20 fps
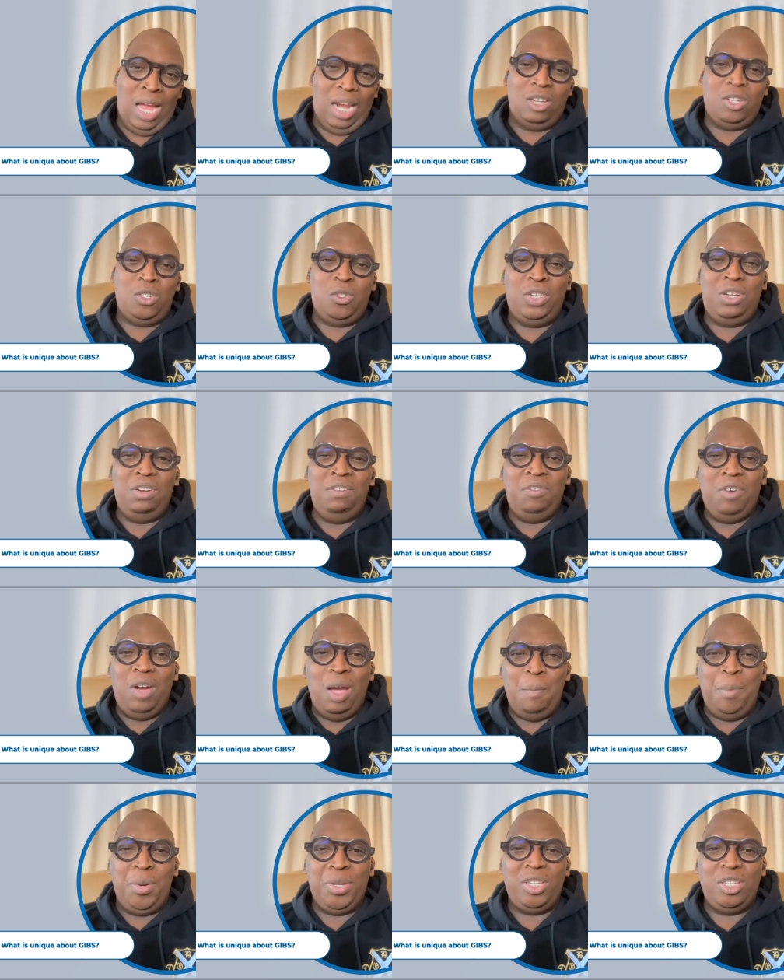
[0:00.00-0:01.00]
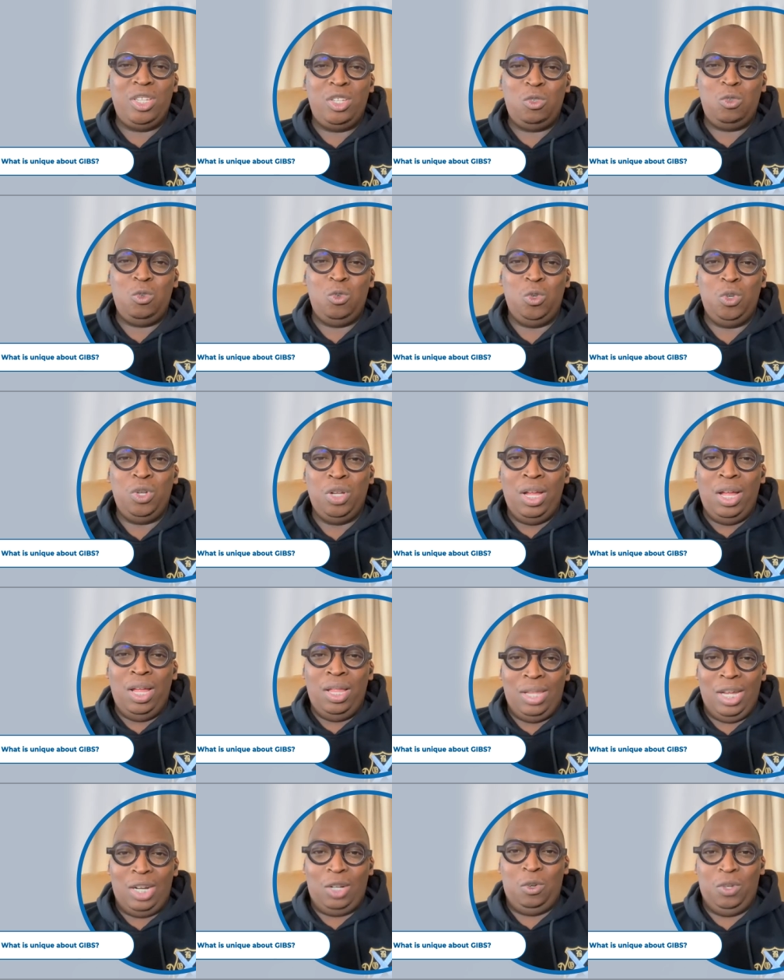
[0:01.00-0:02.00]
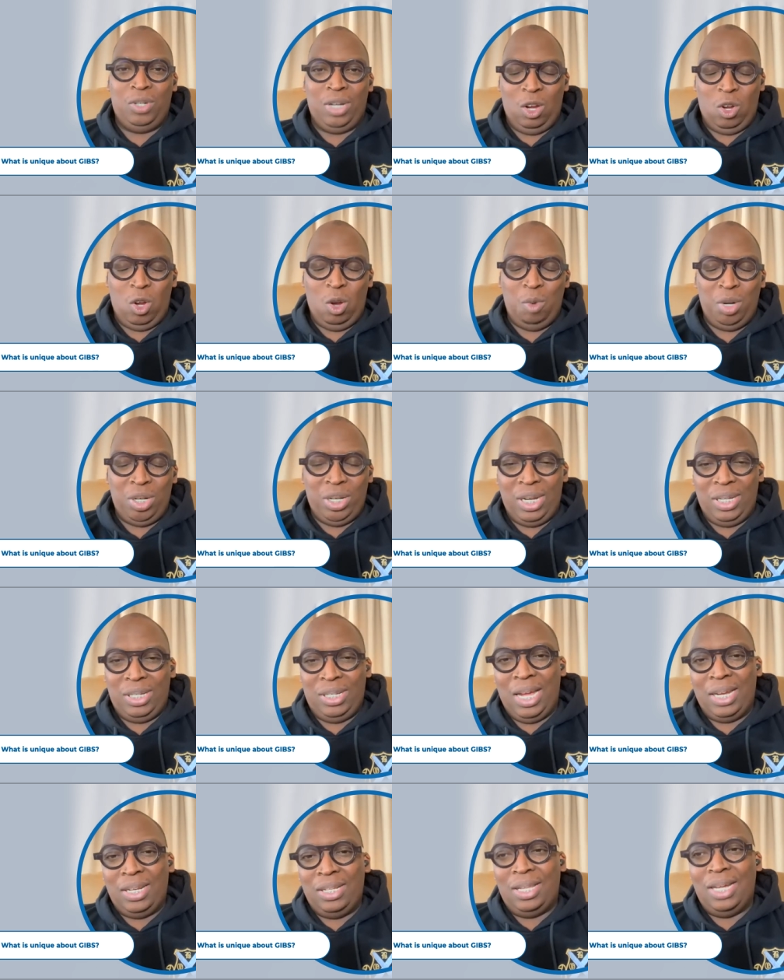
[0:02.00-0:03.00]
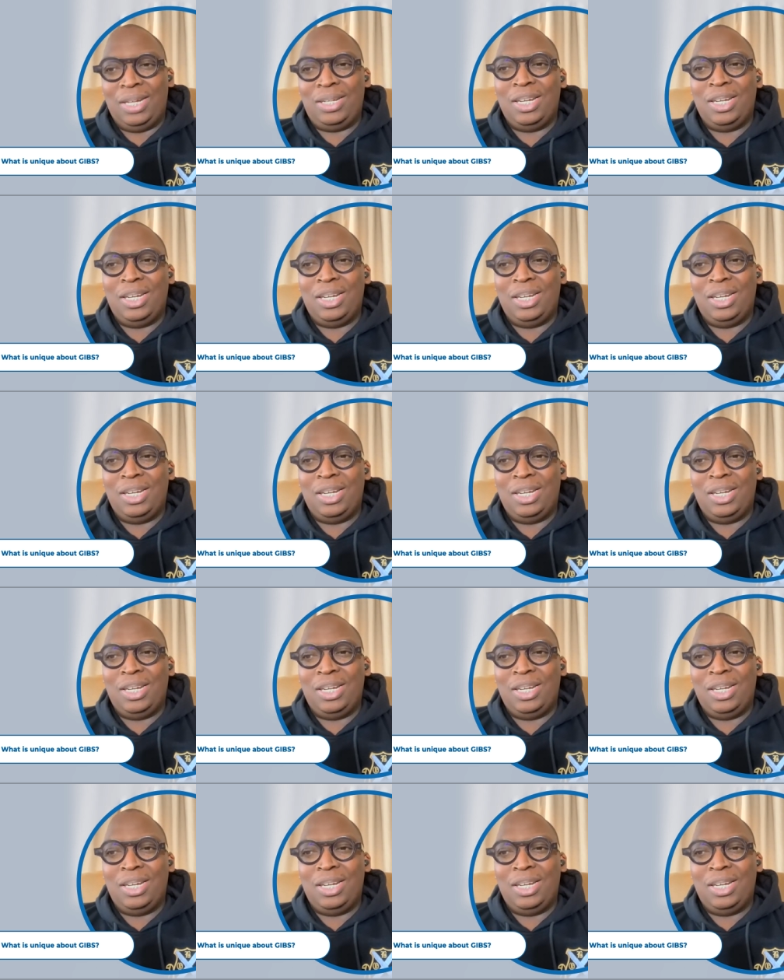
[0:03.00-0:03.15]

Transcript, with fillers: And I was looking for a business school that could accommodate that.